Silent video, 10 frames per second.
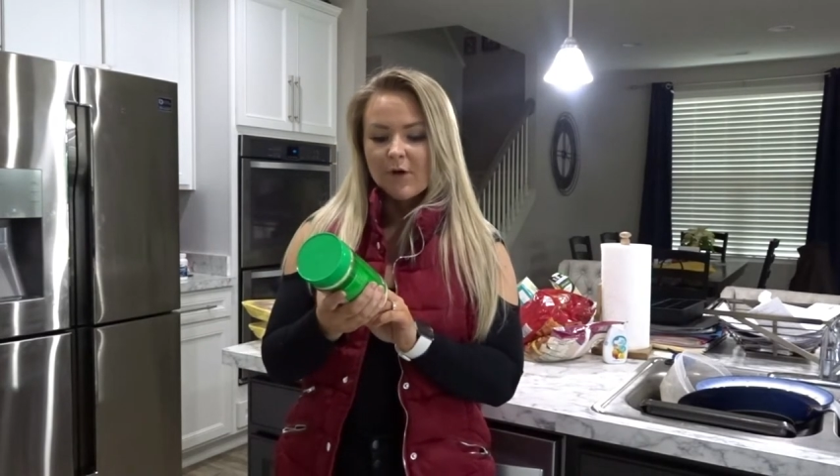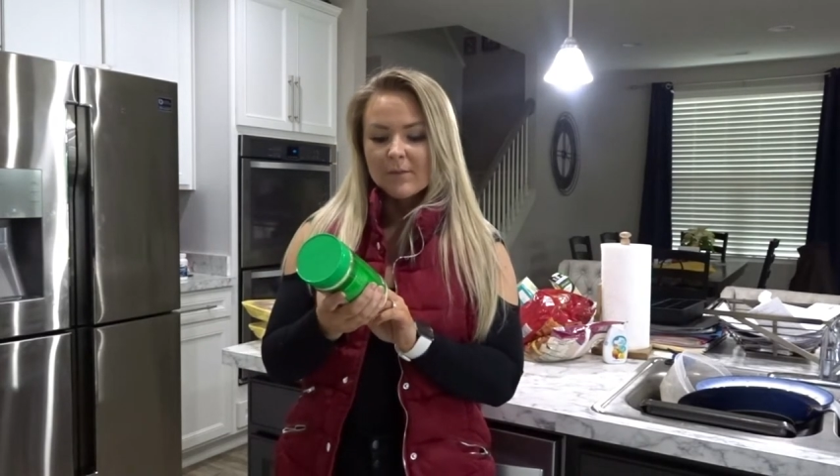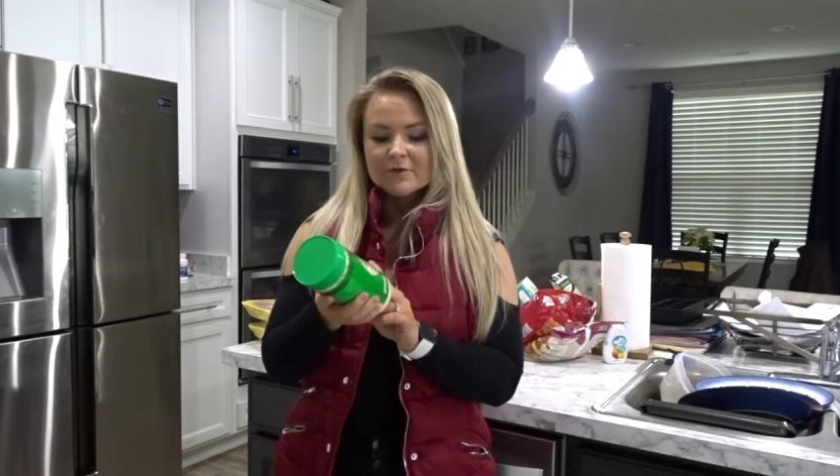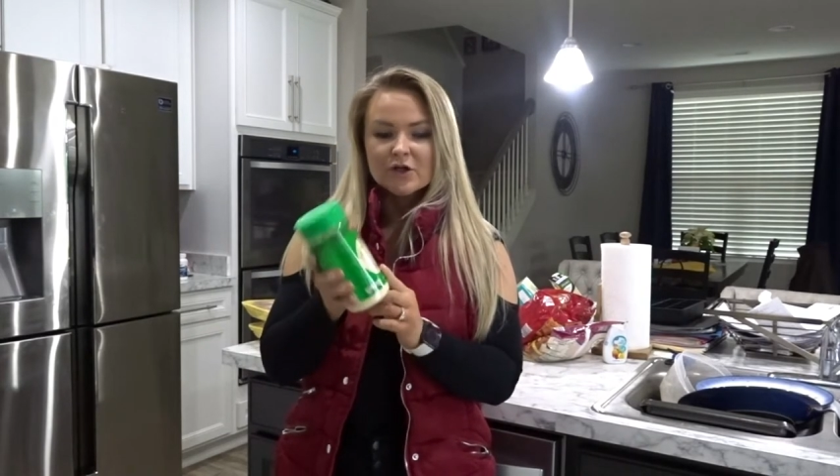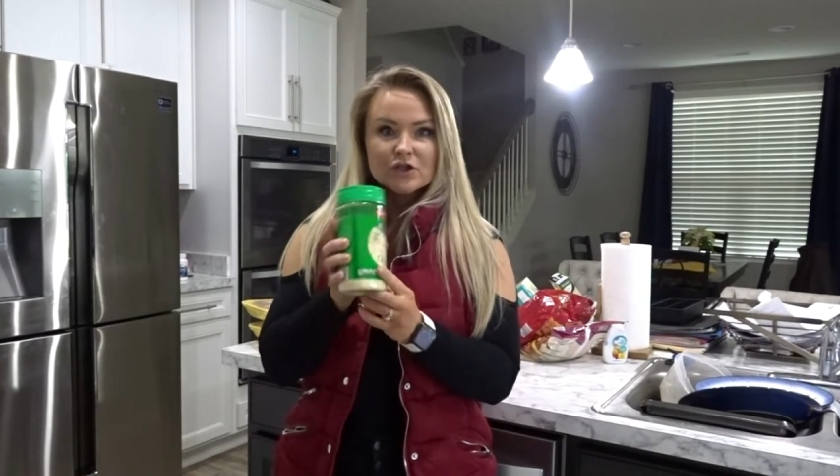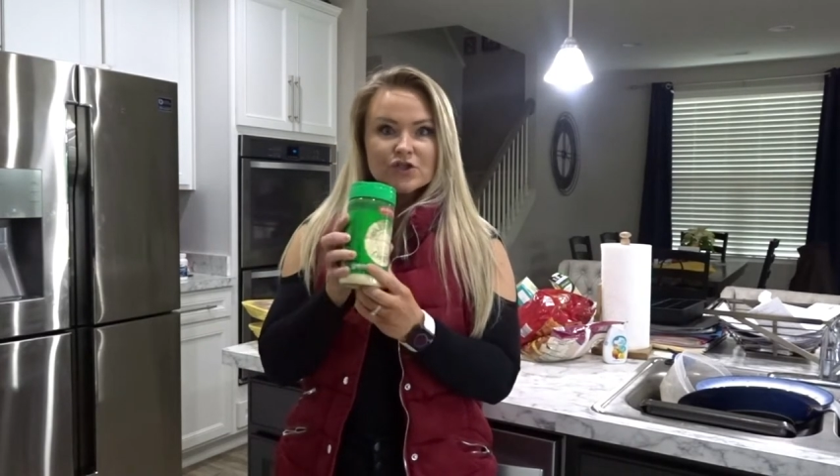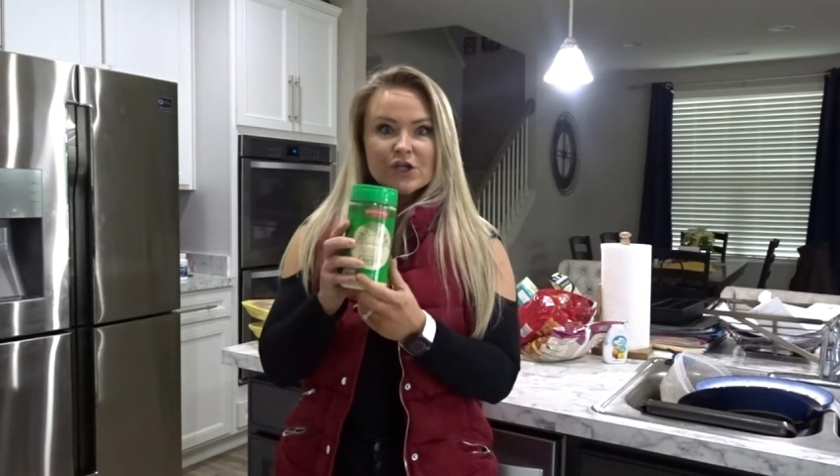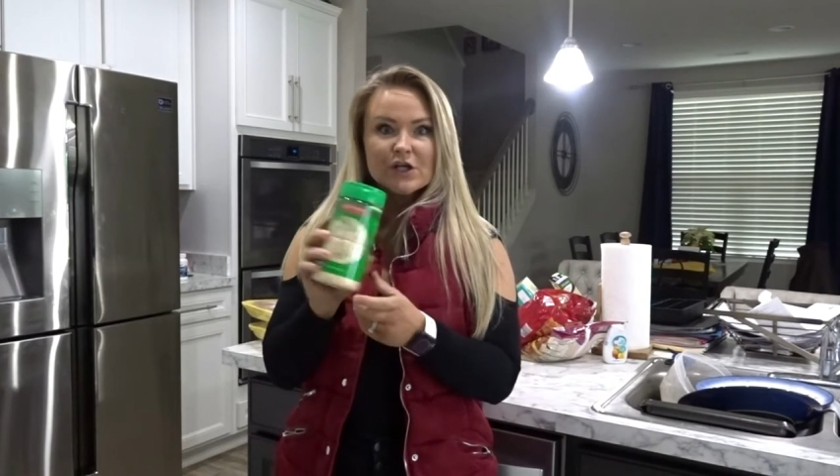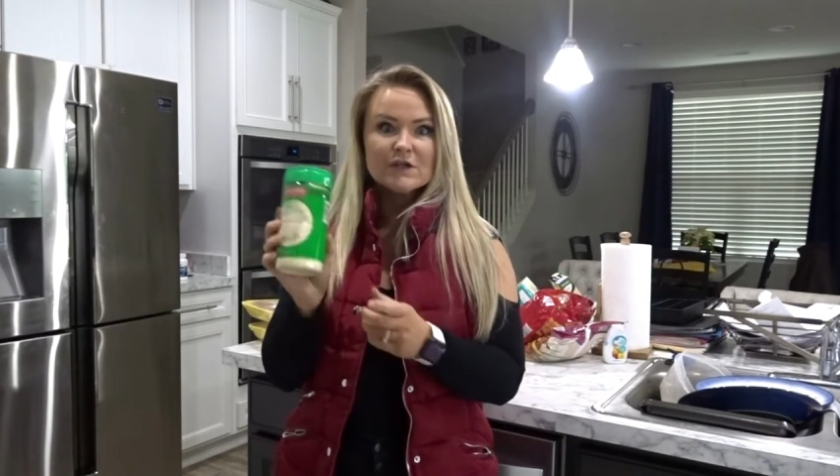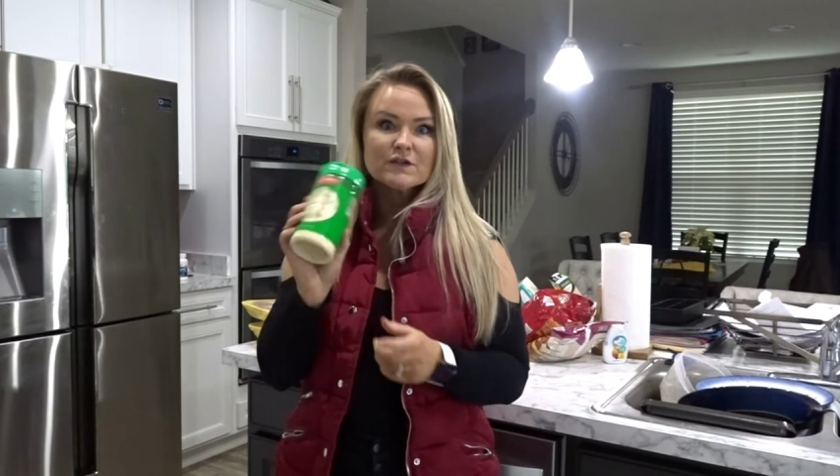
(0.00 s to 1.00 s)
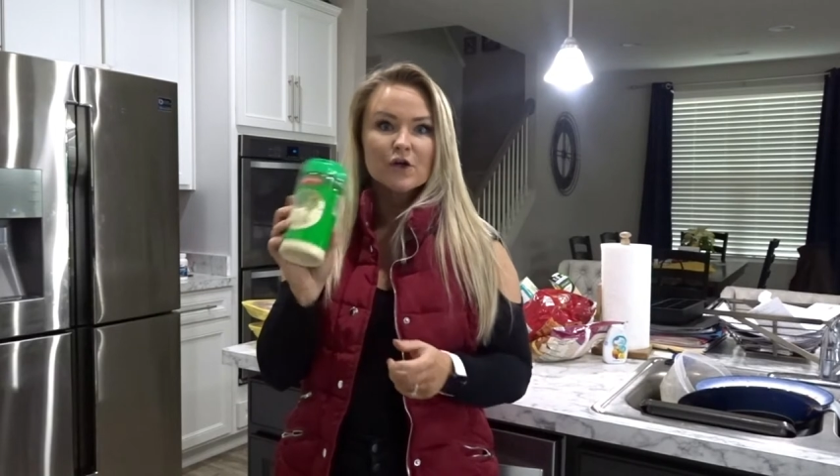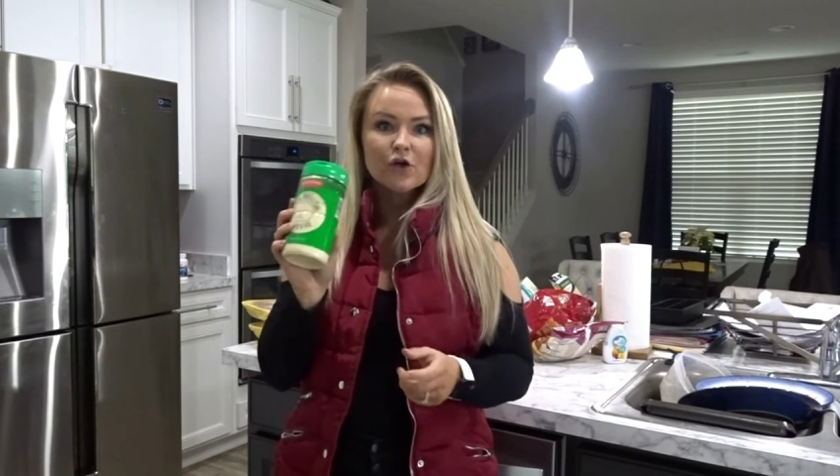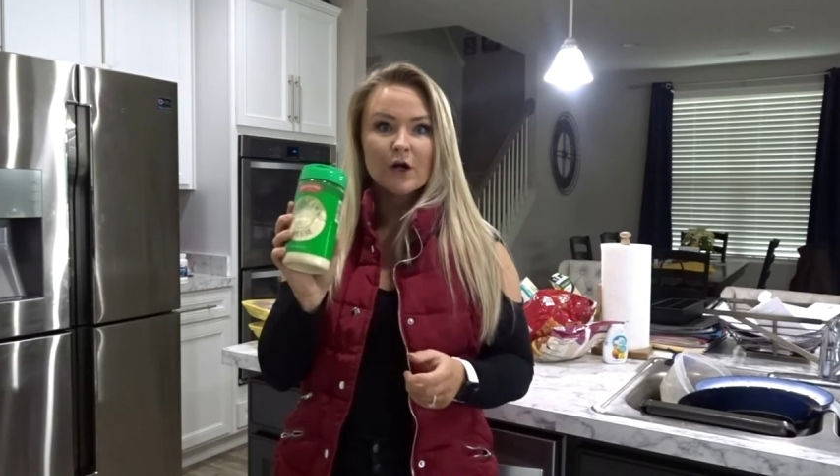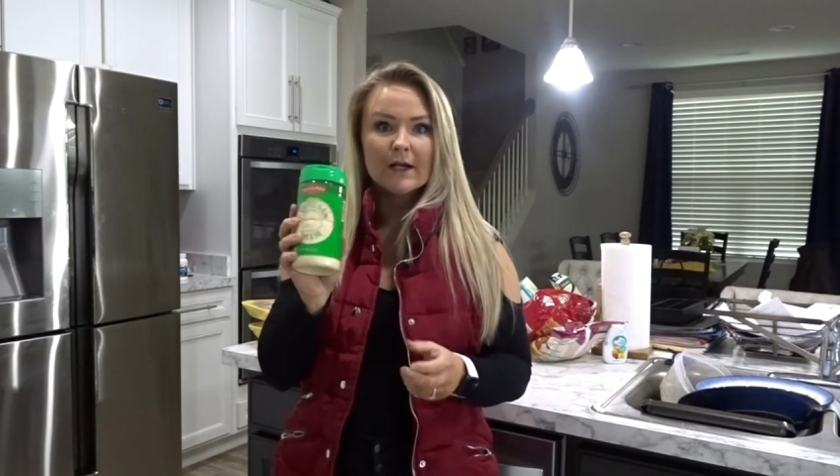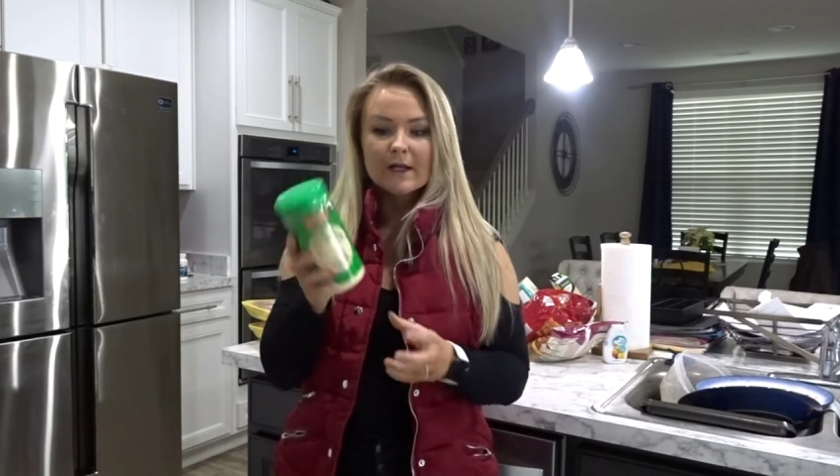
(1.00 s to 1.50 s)
Parmesan cheese,
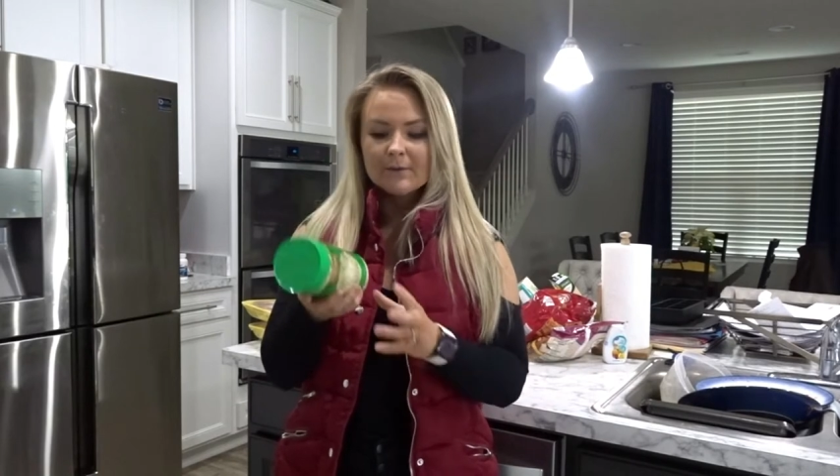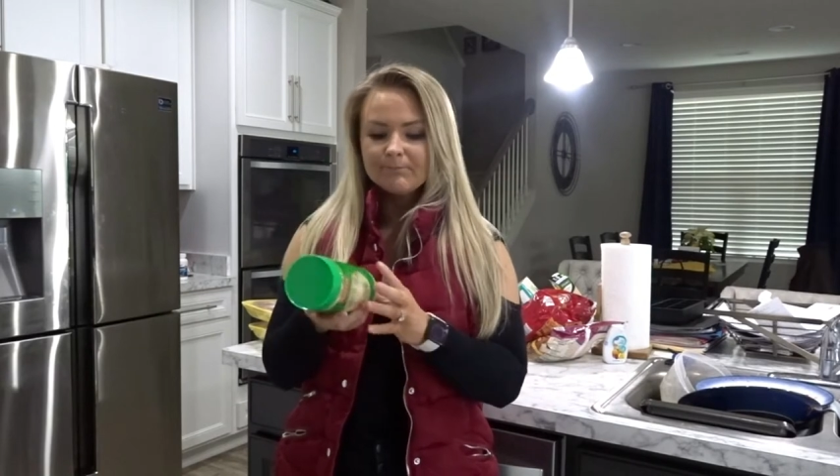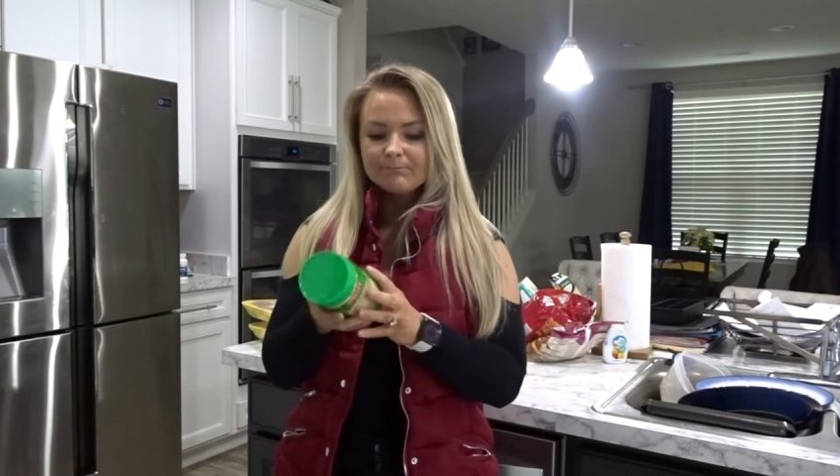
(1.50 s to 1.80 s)
grated.